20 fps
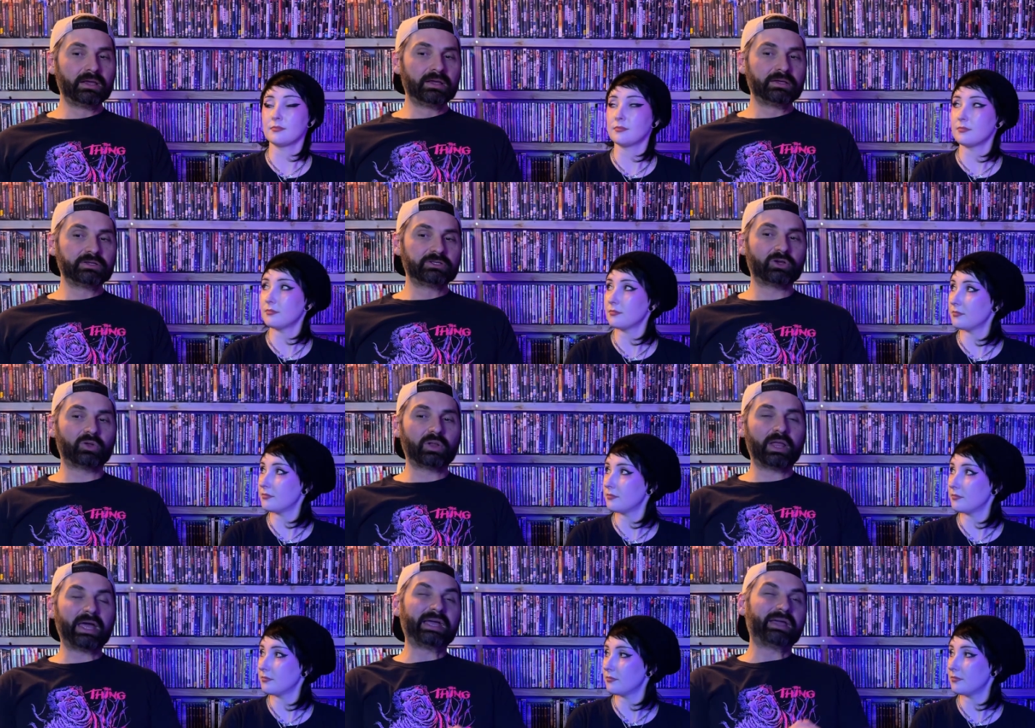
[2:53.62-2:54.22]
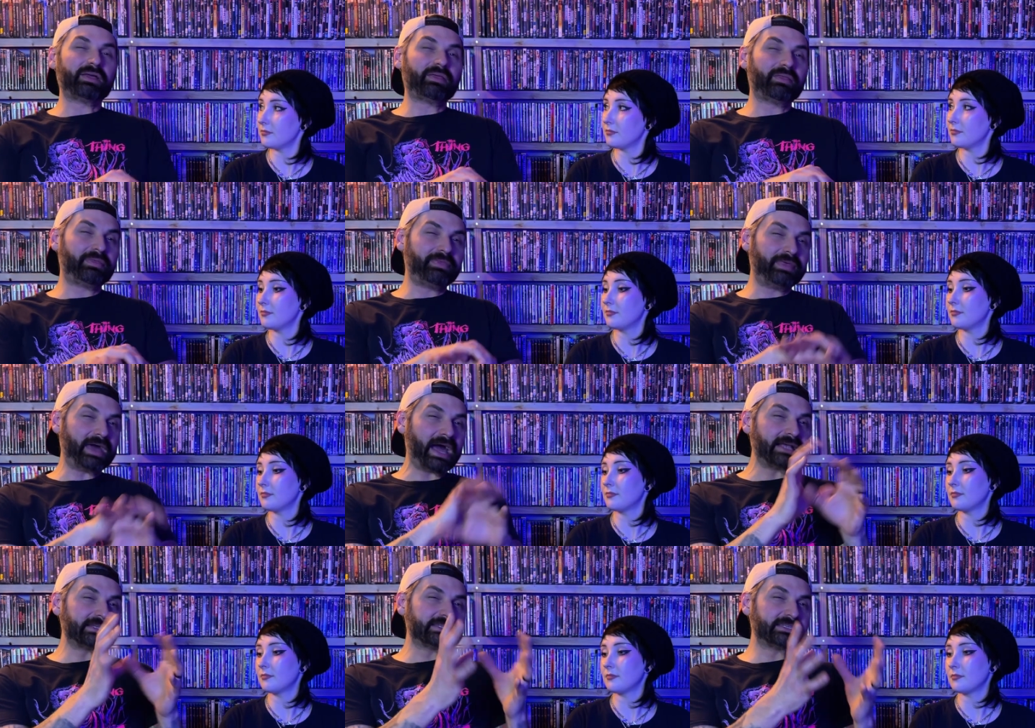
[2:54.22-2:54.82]
Speaker 1: So like
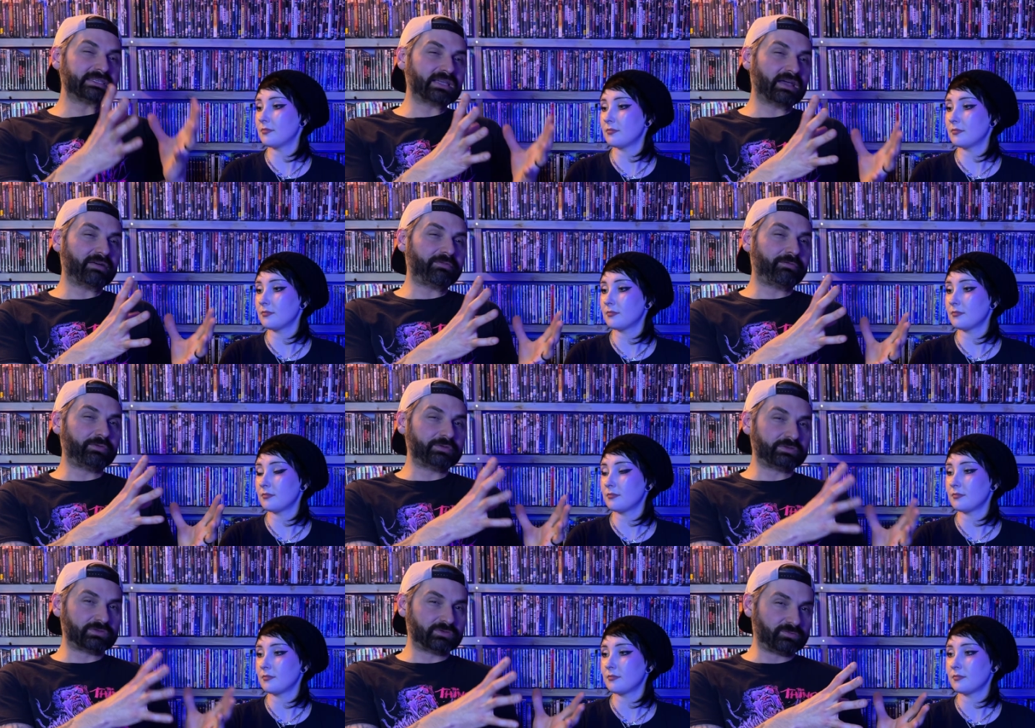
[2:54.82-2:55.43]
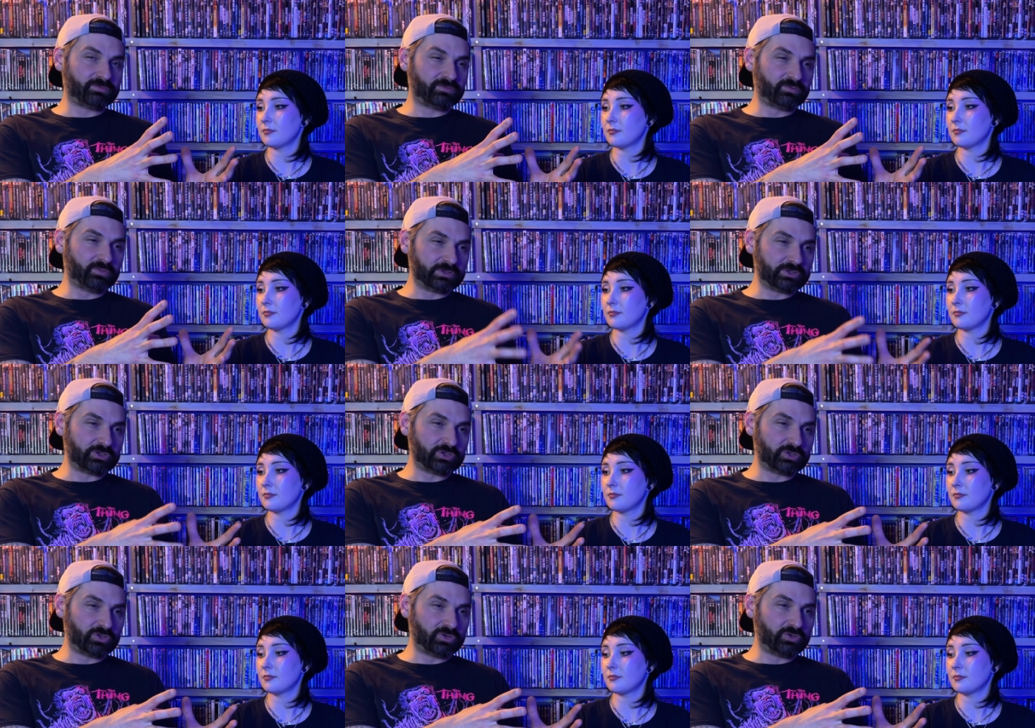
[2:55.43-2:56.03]
that stuff was
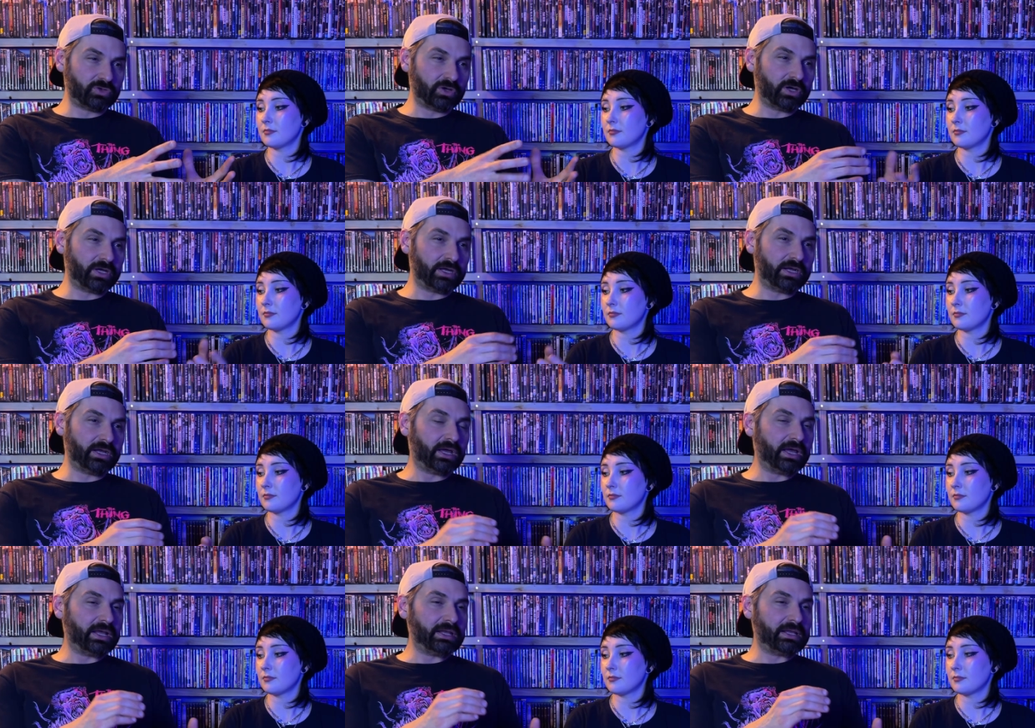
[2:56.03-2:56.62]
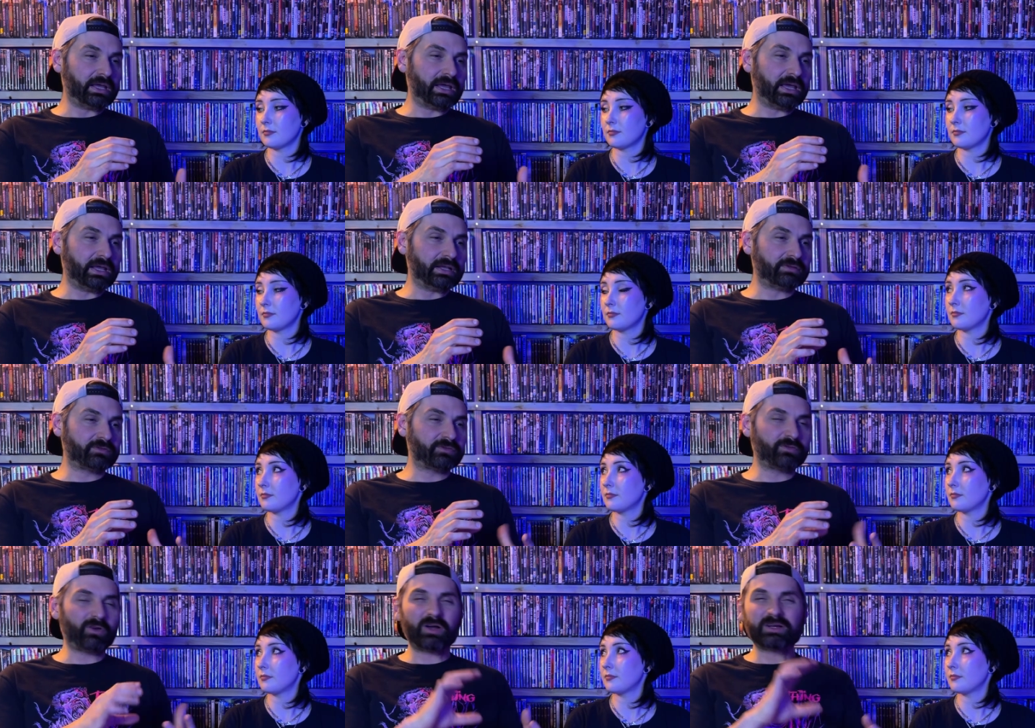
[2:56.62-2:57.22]
was good and and
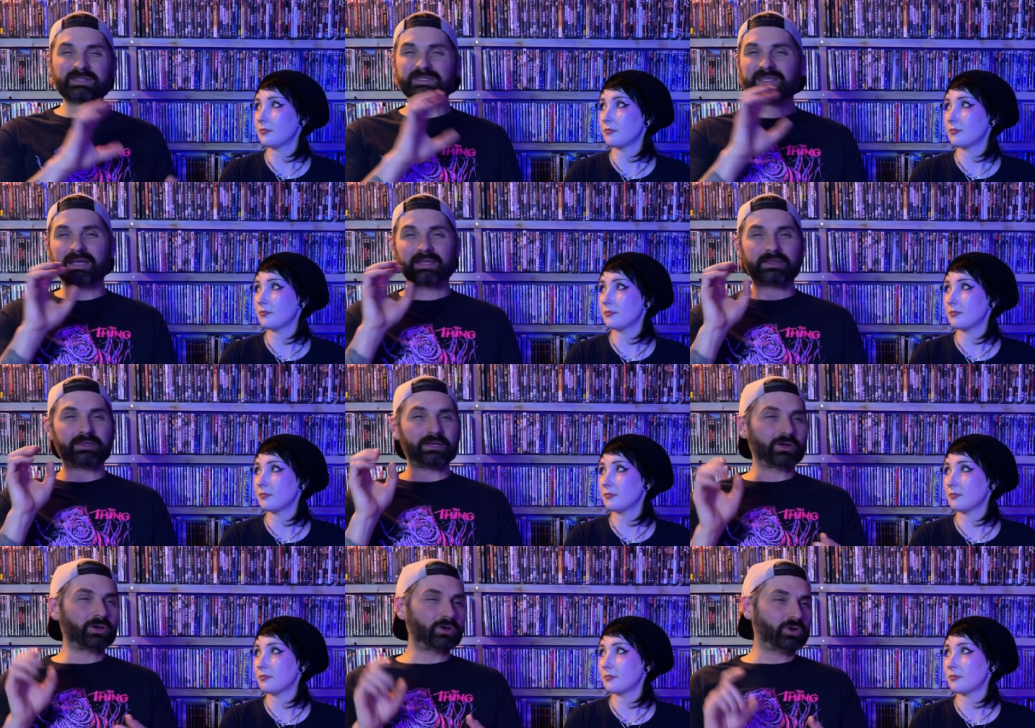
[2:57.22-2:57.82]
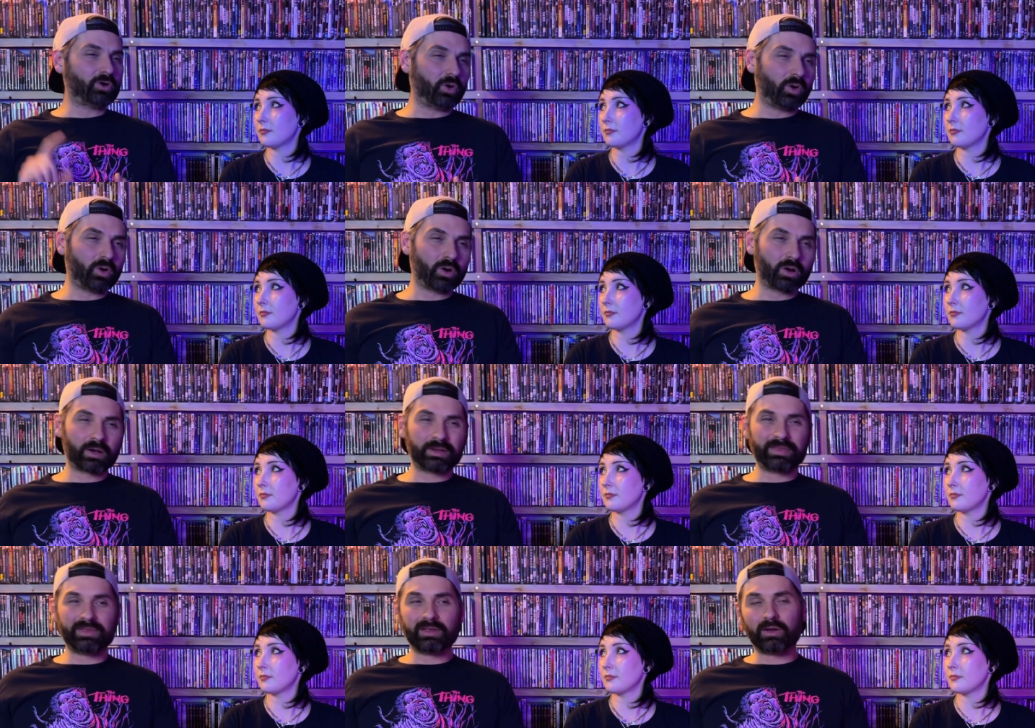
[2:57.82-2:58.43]
as far as like the
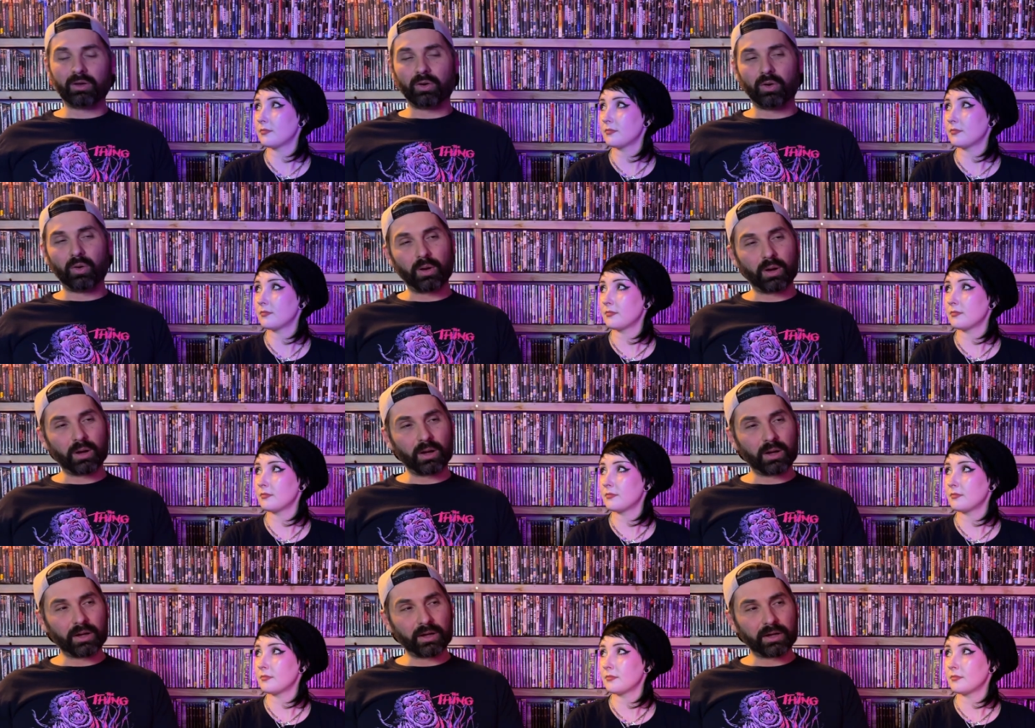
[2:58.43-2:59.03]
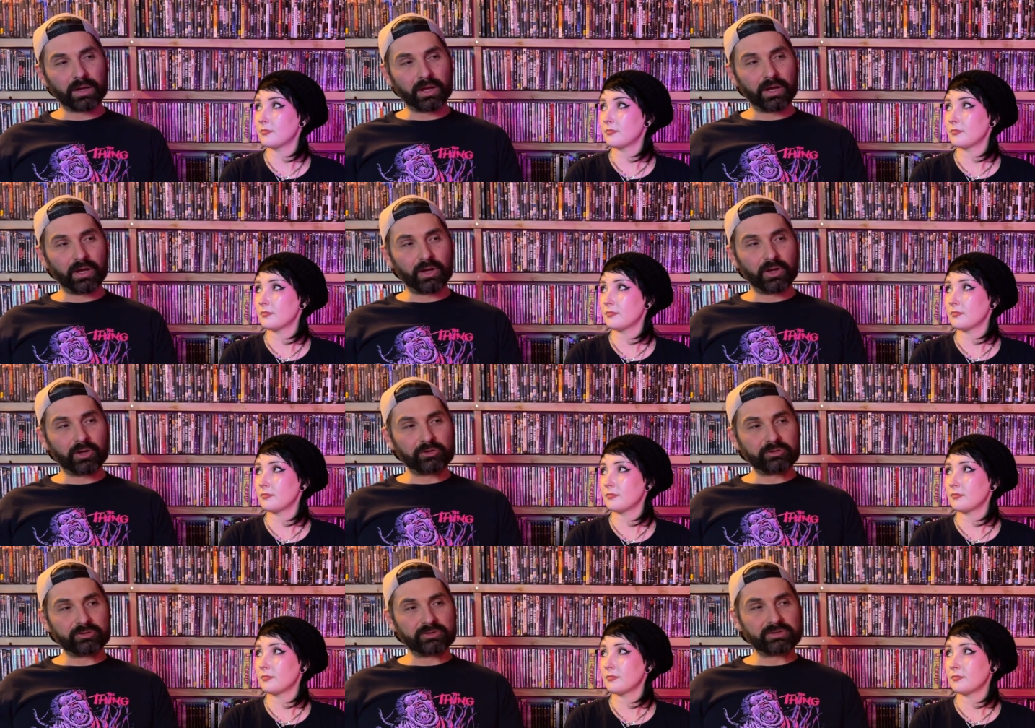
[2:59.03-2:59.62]
gore and the horror
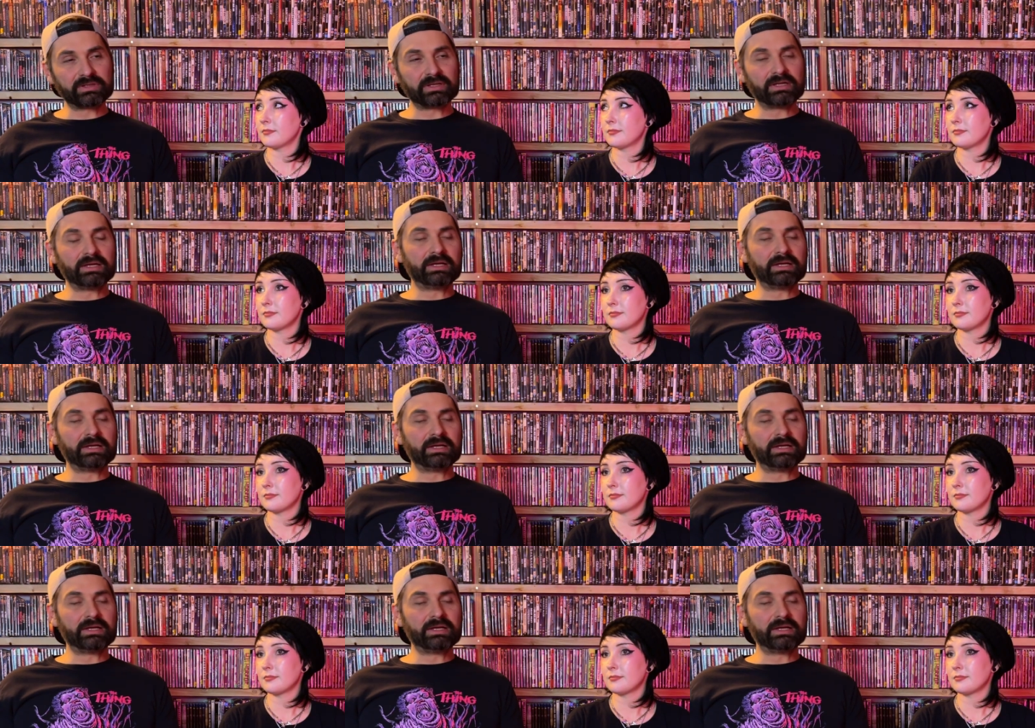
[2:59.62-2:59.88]
goes,